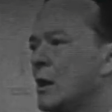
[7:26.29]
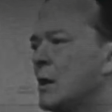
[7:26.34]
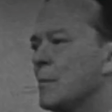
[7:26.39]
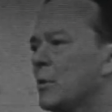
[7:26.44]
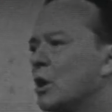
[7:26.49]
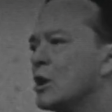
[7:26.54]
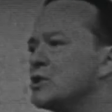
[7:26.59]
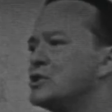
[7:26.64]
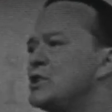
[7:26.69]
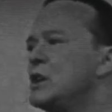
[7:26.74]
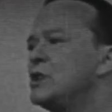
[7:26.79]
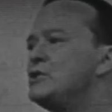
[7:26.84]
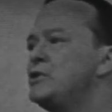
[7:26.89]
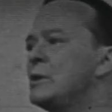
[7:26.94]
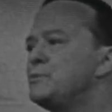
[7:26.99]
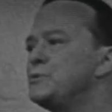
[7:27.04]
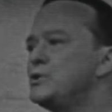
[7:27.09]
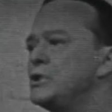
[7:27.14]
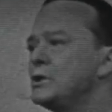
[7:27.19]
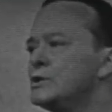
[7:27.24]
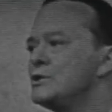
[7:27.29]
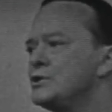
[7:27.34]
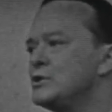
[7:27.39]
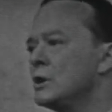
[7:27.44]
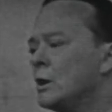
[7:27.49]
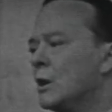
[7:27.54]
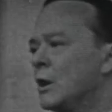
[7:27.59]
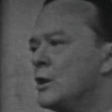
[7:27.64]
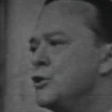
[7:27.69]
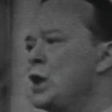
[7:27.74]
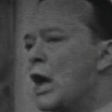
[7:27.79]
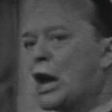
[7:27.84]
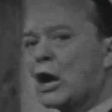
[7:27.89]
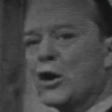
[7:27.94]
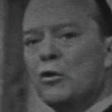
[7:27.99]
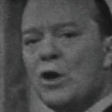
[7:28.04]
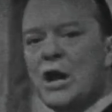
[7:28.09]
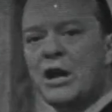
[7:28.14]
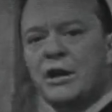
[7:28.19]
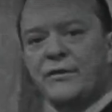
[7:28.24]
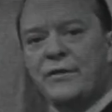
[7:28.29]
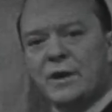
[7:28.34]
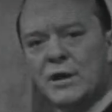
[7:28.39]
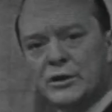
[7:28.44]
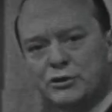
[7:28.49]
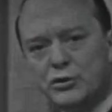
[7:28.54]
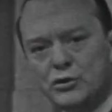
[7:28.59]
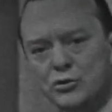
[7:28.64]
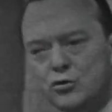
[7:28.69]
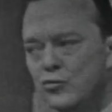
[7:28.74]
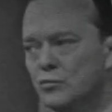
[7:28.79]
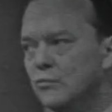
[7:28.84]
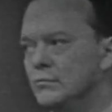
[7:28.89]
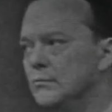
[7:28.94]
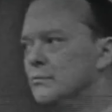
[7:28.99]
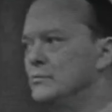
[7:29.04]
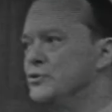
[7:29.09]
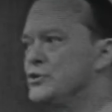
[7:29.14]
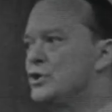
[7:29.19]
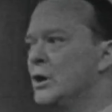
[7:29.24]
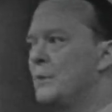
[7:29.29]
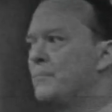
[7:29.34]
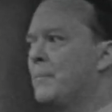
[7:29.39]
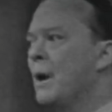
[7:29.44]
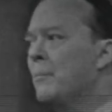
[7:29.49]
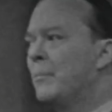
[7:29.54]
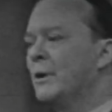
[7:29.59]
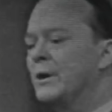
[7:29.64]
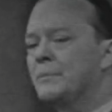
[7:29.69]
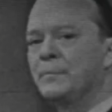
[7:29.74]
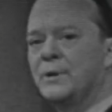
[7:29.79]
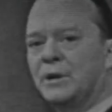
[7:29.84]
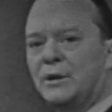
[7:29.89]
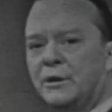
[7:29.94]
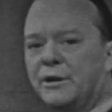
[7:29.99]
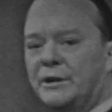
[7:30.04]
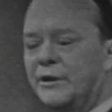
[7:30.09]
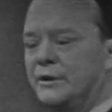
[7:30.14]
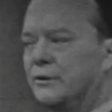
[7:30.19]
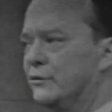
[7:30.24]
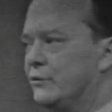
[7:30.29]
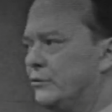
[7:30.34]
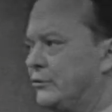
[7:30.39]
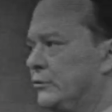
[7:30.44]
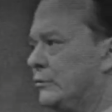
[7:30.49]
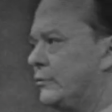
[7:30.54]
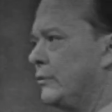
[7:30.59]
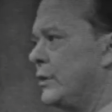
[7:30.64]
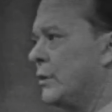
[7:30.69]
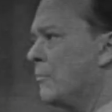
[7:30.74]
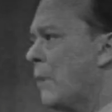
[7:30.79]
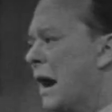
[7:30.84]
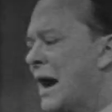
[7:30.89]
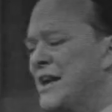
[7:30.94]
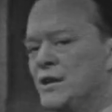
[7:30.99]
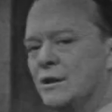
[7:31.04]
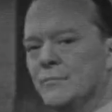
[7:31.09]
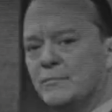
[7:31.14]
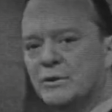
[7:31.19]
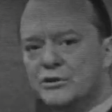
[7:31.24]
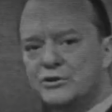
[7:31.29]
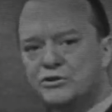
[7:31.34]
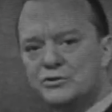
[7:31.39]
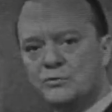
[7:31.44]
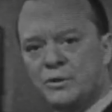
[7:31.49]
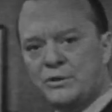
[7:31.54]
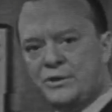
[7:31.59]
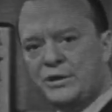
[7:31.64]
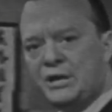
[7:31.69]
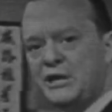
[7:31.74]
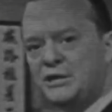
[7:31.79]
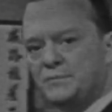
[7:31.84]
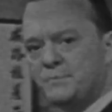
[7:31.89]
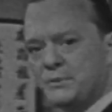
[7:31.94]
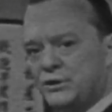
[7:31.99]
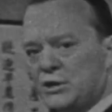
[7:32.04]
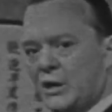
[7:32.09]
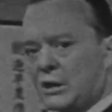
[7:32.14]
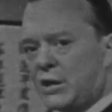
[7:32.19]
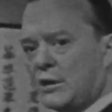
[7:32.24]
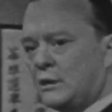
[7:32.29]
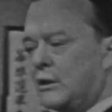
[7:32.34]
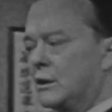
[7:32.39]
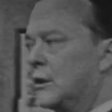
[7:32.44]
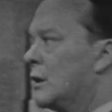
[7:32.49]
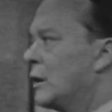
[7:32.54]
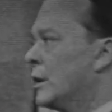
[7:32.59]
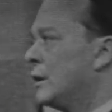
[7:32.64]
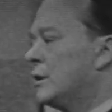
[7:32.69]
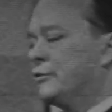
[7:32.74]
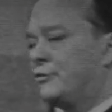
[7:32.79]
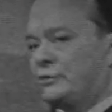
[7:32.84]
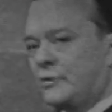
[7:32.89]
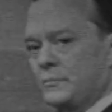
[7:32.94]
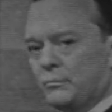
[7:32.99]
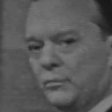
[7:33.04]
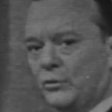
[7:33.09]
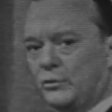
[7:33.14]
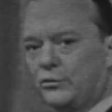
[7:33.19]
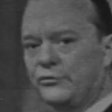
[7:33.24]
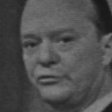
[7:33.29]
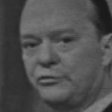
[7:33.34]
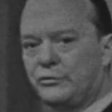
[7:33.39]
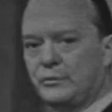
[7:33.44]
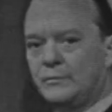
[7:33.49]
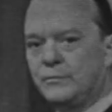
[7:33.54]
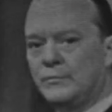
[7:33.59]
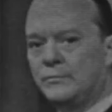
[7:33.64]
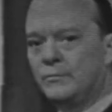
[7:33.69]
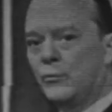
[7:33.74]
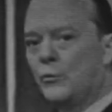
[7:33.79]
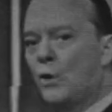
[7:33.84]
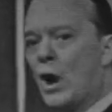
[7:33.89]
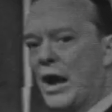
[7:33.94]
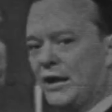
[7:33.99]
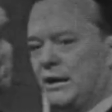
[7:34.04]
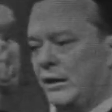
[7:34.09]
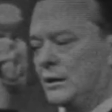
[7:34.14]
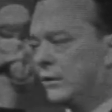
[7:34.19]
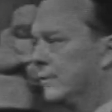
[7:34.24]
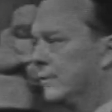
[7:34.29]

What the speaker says: because the Egyptians decorated their tombs, their public buildings, their monuments with these particular symbols, writing.